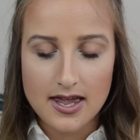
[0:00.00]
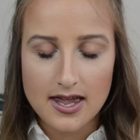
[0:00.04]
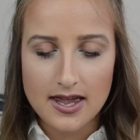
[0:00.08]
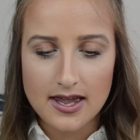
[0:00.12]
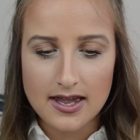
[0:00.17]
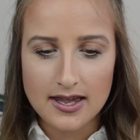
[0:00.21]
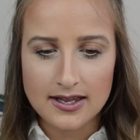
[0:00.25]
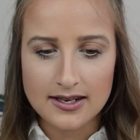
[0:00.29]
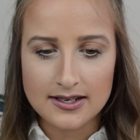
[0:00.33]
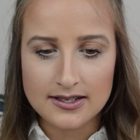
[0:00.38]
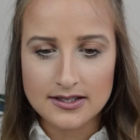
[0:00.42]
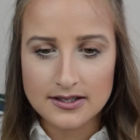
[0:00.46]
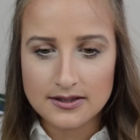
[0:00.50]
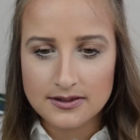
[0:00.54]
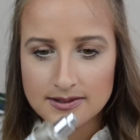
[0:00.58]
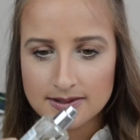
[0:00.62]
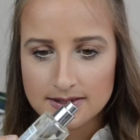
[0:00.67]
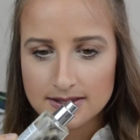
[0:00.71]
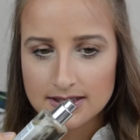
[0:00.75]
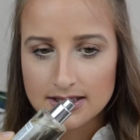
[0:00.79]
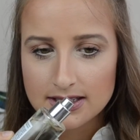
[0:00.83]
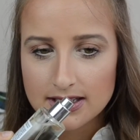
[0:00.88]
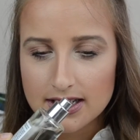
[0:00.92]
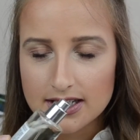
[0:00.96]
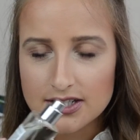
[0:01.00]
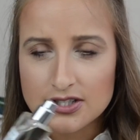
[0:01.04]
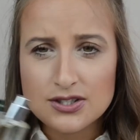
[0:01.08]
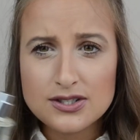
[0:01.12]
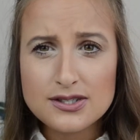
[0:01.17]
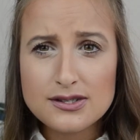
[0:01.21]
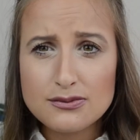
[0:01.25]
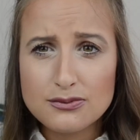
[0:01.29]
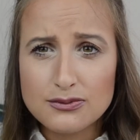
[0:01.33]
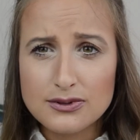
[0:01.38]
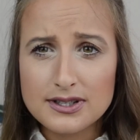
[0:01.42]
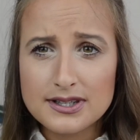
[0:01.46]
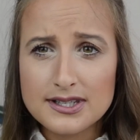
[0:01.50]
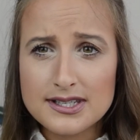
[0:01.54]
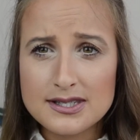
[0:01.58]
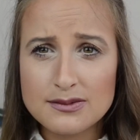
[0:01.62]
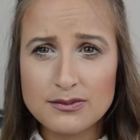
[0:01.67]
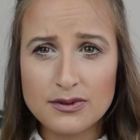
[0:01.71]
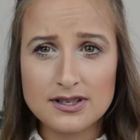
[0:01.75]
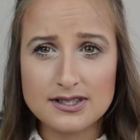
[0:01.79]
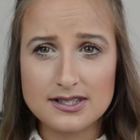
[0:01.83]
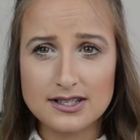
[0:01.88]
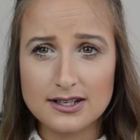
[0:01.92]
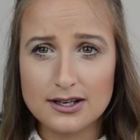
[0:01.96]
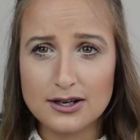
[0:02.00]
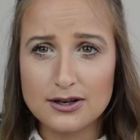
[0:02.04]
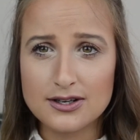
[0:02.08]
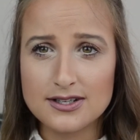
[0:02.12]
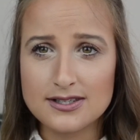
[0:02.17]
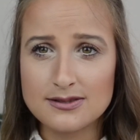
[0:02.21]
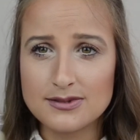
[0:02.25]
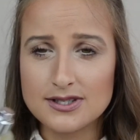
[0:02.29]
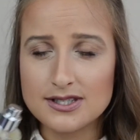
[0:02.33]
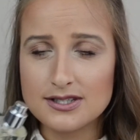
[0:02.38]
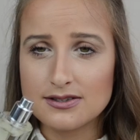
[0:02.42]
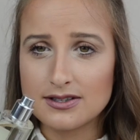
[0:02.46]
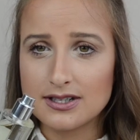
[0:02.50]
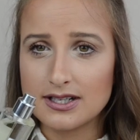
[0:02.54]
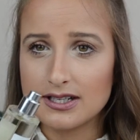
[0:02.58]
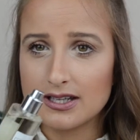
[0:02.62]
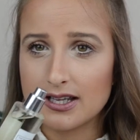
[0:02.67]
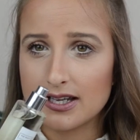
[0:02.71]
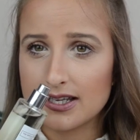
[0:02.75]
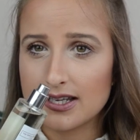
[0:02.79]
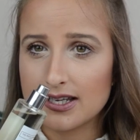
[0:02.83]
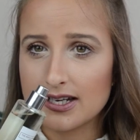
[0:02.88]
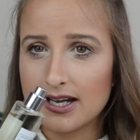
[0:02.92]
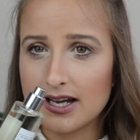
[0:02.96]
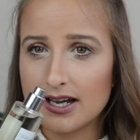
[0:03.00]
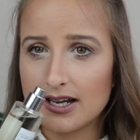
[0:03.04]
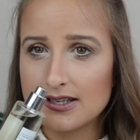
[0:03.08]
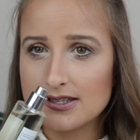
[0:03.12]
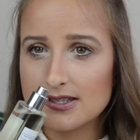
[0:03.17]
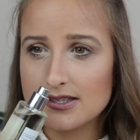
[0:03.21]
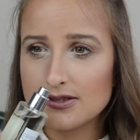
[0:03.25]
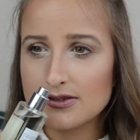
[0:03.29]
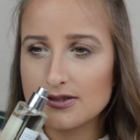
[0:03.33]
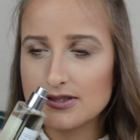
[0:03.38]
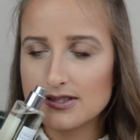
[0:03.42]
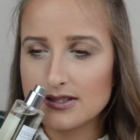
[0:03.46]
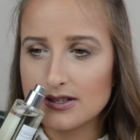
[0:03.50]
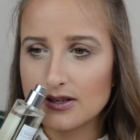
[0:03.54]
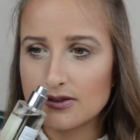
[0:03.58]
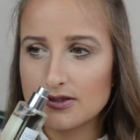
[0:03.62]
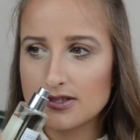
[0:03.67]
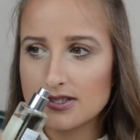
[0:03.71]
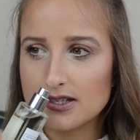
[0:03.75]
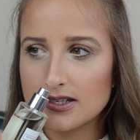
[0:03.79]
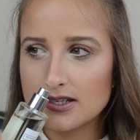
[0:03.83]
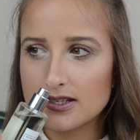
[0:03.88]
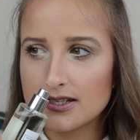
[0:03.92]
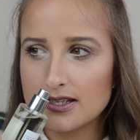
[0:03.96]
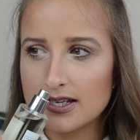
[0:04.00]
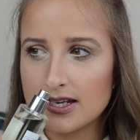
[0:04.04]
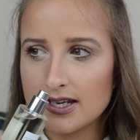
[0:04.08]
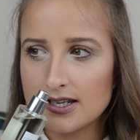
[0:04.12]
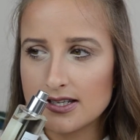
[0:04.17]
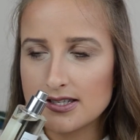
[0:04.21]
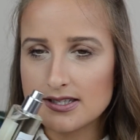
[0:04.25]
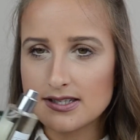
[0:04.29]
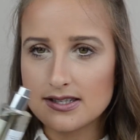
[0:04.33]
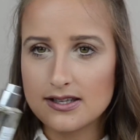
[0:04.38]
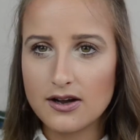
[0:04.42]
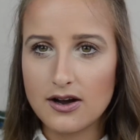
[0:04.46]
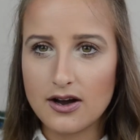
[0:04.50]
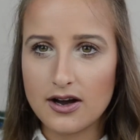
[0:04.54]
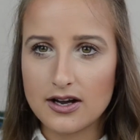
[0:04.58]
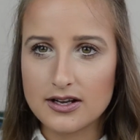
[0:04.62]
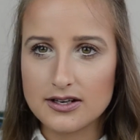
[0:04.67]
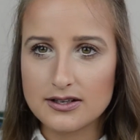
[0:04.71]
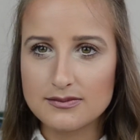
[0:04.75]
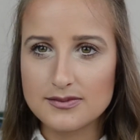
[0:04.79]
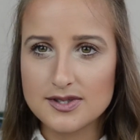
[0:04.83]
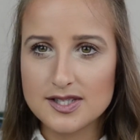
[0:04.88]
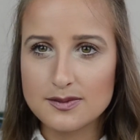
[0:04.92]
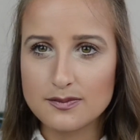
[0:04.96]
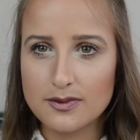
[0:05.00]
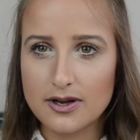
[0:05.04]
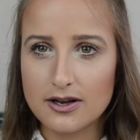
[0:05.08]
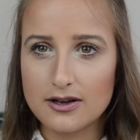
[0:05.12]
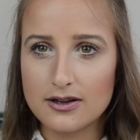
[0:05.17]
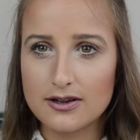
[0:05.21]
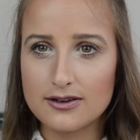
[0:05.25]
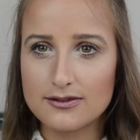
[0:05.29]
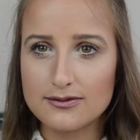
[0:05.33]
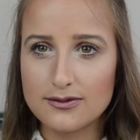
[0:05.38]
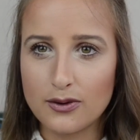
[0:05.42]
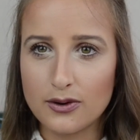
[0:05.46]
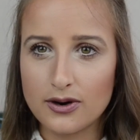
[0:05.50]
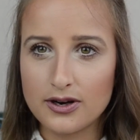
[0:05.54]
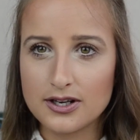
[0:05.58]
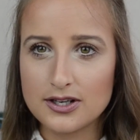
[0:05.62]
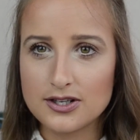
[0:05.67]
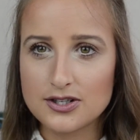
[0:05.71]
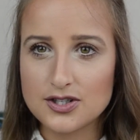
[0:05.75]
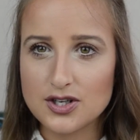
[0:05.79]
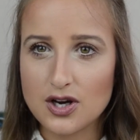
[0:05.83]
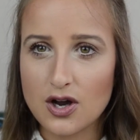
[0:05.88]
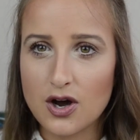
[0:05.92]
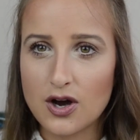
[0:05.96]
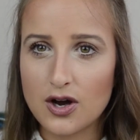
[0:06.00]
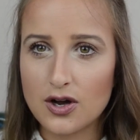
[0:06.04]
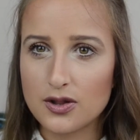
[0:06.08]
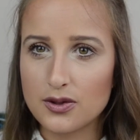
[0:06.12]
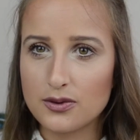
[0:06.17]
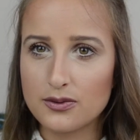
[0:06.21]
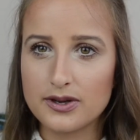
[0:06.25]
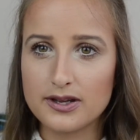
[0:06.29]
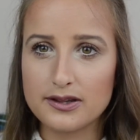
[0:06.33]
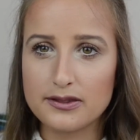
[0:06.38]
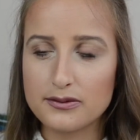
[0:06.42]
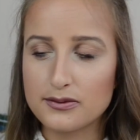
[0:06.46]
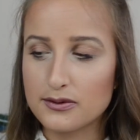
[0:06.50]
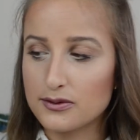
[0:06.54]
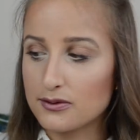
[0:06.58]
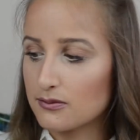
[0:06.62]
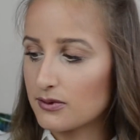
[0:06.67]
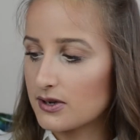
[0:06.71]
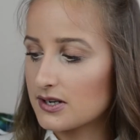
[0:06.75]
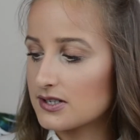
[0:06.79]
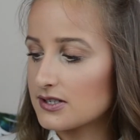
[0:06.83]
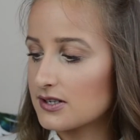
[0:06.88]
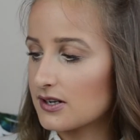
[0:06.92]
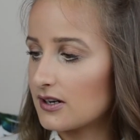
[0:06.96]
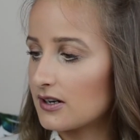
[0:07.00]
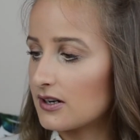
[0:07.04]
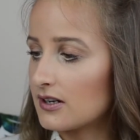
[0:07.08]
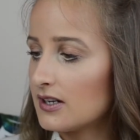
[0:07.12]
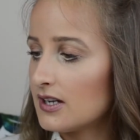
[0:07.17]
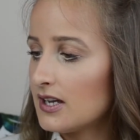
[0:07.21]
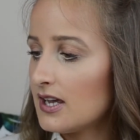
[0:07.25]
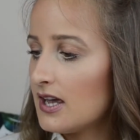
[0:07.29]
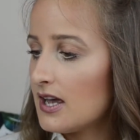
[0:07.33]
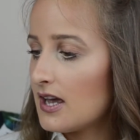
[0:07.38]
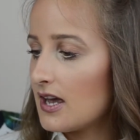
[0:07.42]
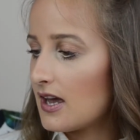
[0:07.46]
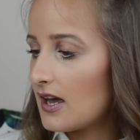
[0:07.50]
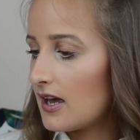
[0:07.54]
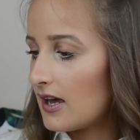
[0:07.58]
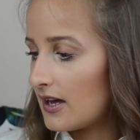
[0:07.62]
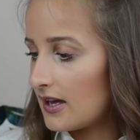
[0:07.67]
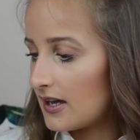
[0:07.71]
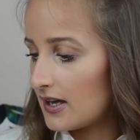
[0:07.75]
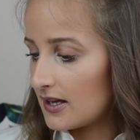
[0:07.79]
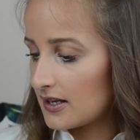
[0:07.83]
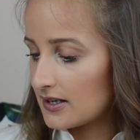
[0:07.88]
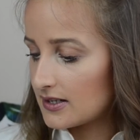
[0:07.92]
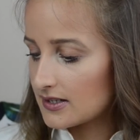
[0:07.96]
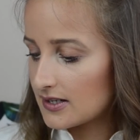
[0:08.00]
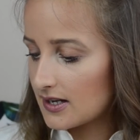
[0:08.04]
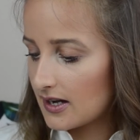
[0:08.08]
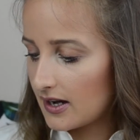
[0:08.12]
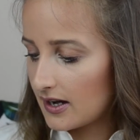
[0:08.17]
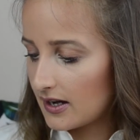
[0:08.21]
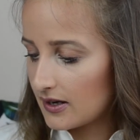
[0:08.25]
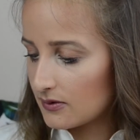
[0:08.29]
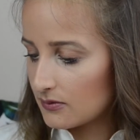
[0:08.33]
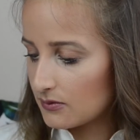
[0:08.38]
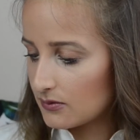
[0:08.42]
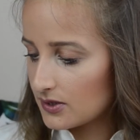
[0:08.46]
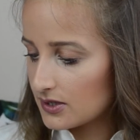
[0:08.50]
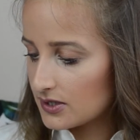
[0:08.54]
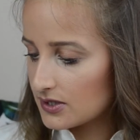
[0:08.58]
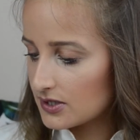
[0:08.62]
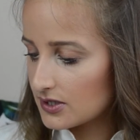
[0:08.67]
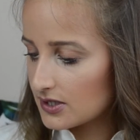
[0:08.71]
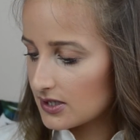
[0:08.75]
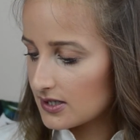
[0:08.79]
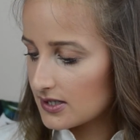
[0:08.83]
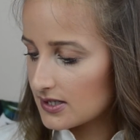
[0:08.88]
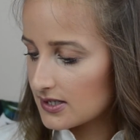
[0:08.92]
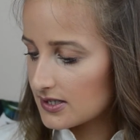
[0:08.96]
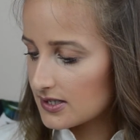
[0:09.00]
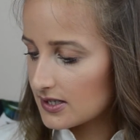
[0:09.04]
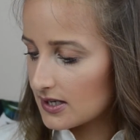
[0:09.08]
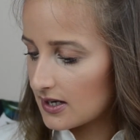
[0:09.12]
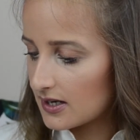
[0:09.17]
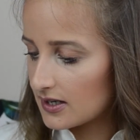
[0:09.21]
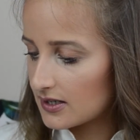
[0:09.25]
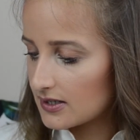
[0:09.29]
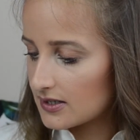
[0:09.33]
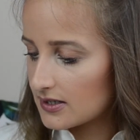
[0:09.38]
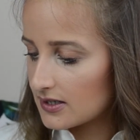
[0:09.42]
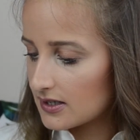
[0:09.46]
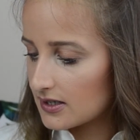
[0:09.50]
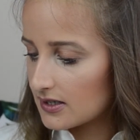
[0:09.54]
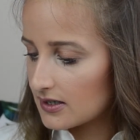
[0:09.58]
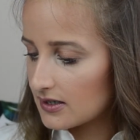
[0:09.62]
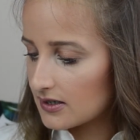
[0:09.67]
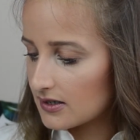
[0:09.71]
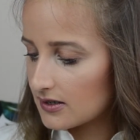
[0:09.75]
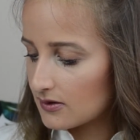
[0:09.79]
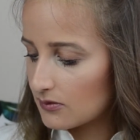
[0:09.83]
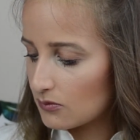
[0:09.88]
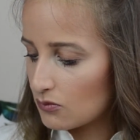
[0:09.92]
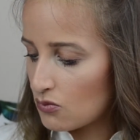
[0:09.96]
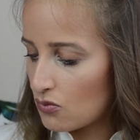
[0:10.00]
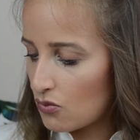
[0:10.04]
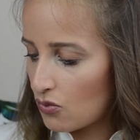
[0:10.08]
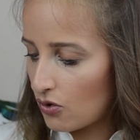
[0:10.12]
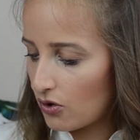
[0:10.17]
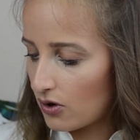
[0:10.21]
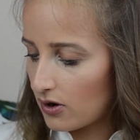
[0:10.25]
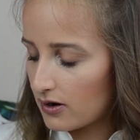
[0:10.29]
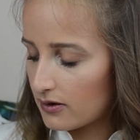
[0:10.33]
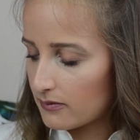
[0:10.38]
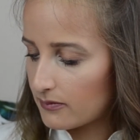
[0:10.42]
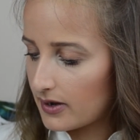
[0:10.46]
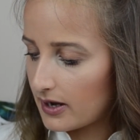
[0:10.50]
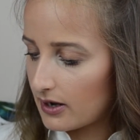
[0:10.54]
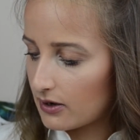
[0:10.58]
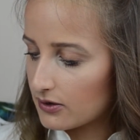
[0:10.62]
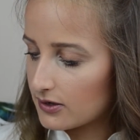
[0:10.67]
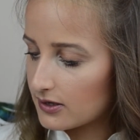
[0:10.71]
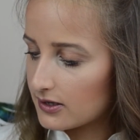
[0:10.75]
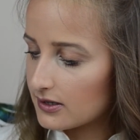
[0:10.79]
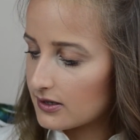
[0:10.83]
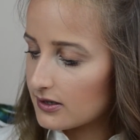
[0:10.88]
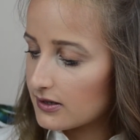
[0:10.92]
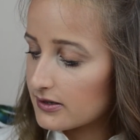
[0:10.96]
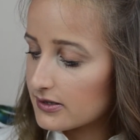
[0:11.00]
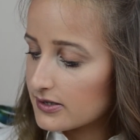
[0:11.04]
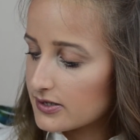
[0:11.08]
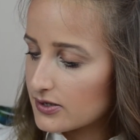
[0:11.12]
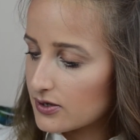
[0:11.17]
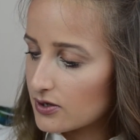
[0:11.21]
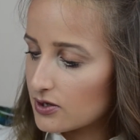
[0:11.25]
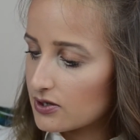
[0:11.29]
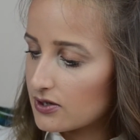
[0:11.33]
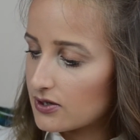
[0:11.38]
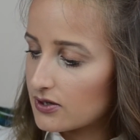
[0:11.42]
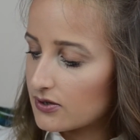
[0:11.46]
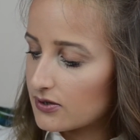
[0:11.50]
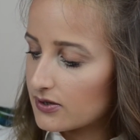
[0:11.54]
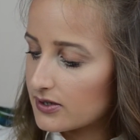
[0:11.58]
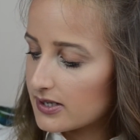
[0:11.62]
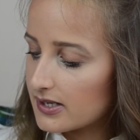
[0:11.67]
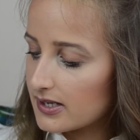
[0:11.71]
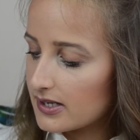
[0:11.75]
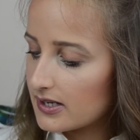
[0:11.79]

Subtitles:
and it just really smells like a Christmas tree. Like, it has those notes. It takes the autumn smell of orange all the way through winter. And I wish it said more about it so